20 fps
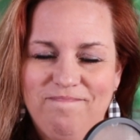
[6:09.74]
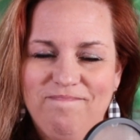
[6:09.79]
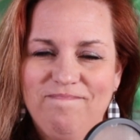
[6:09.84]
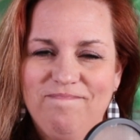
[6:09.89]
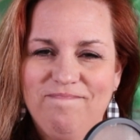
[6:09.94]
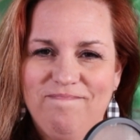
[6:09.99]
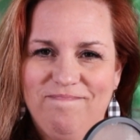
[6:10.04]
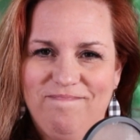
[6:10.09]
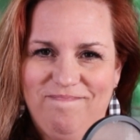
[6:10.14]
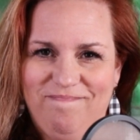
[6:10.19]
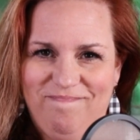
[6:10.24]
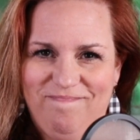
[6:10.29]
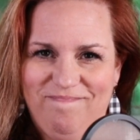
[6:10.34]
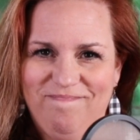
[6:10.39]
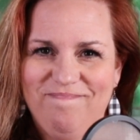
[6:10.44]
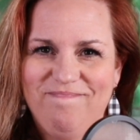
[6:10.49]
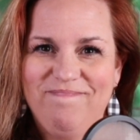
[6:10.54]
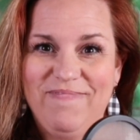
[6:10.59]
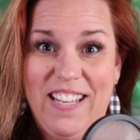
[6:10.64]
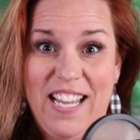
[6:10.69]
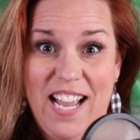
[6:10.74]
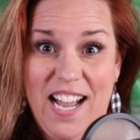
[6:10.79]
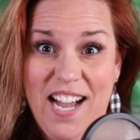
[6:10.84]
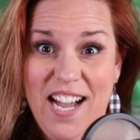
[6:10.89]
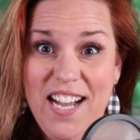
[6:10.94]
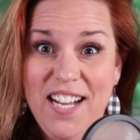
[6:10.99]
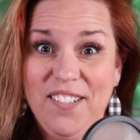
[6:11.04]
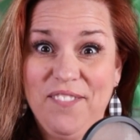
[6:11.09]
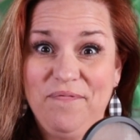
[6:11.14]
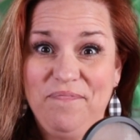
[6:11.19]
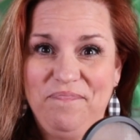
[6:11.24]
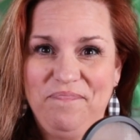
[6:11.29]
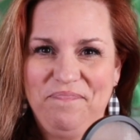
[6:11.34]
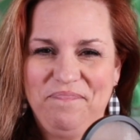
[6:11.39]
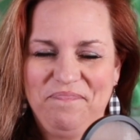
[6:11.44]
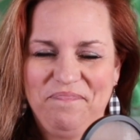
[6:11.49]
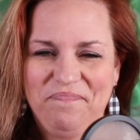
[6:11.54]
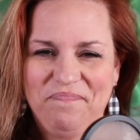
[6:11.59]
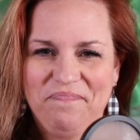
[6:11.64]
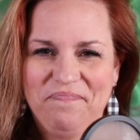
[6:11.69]

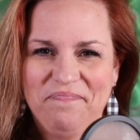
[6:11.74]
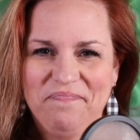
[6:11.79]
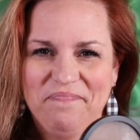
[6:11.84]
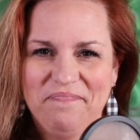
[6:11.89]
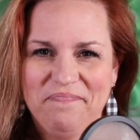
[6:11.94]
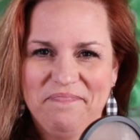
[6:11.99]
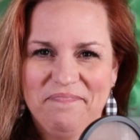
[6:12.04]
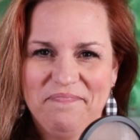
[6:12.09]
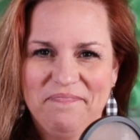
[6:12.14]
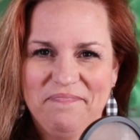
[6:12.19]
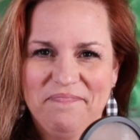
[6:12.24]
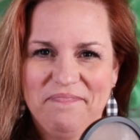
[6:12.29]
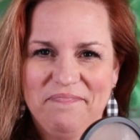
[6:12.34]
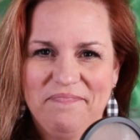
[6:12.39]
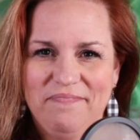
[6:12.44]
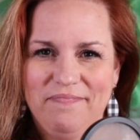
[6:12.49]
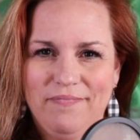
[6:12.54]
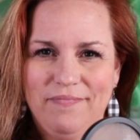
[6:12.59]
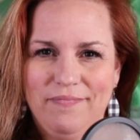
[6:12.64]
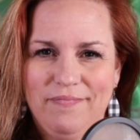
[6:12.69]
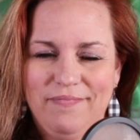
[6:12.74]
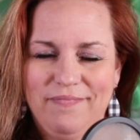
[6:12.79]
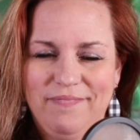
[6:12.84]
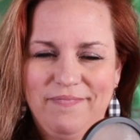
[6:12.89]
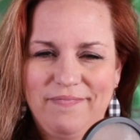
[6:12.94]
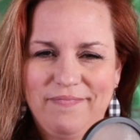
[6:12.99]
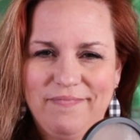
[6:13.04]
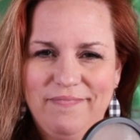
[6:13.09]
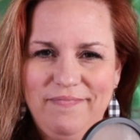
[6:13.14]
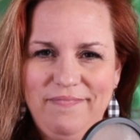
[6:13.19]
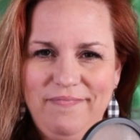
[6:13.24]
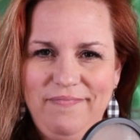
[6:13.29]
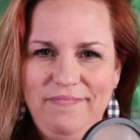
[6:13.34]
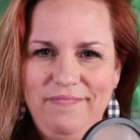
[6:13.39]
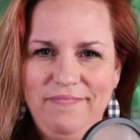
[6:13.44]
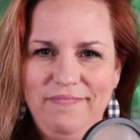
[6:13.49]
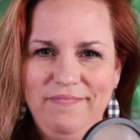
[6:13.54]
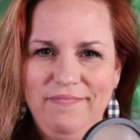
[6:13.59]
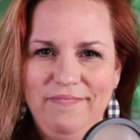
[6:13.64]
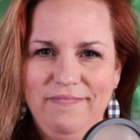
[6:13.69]

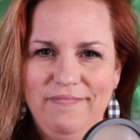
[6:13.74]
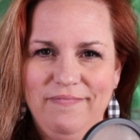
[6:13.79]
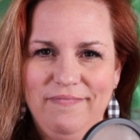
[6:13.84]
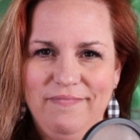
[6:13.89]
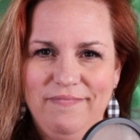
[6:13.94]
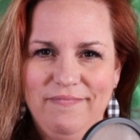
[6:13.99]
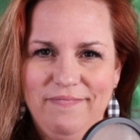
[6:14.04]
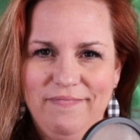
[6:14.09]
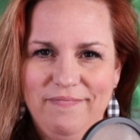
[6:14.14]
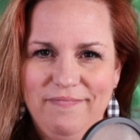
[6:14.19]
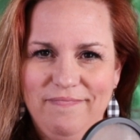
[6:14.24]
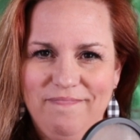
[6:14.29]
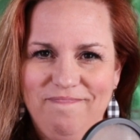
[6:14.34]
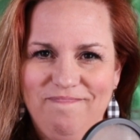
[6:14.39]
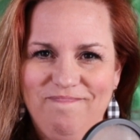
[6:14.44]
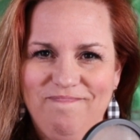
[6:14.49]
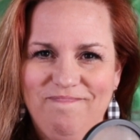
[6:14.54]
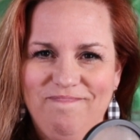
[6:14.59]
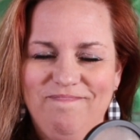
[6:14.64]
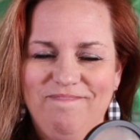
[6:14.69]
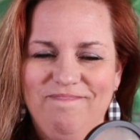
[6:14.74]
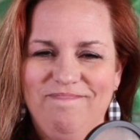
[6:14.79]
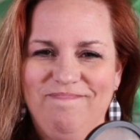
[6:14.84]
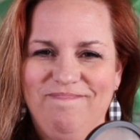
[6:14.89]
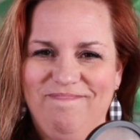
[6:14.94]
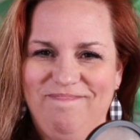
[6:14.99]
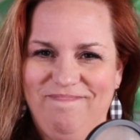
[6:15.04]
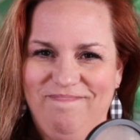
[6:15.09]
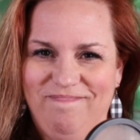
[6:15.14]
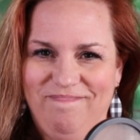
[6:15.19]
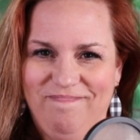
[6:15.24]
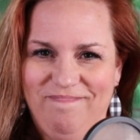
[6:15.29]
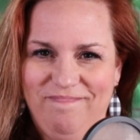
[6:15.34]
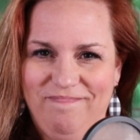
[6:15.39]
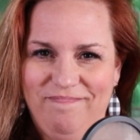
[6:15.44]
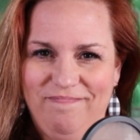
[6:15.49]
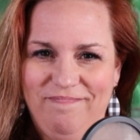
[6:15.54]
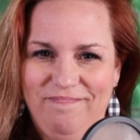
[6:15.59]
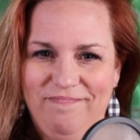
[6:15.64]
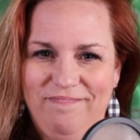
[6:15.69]

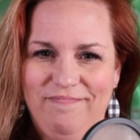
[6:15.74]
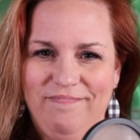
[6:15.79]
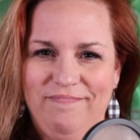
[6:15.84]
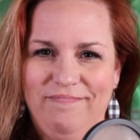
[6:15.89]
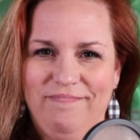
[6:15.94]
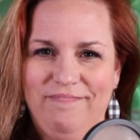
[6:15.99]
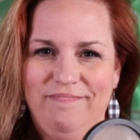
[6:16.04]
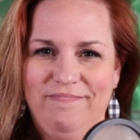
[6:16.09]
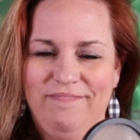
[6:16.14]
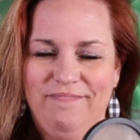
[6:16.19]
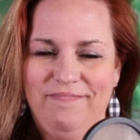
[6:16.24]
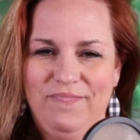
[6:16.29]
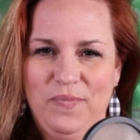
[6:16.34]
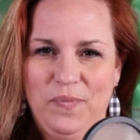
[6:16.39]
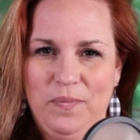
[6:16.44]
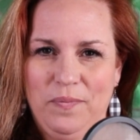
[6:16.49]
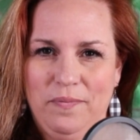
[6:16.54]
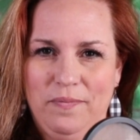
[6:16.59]
This person isn't speaking.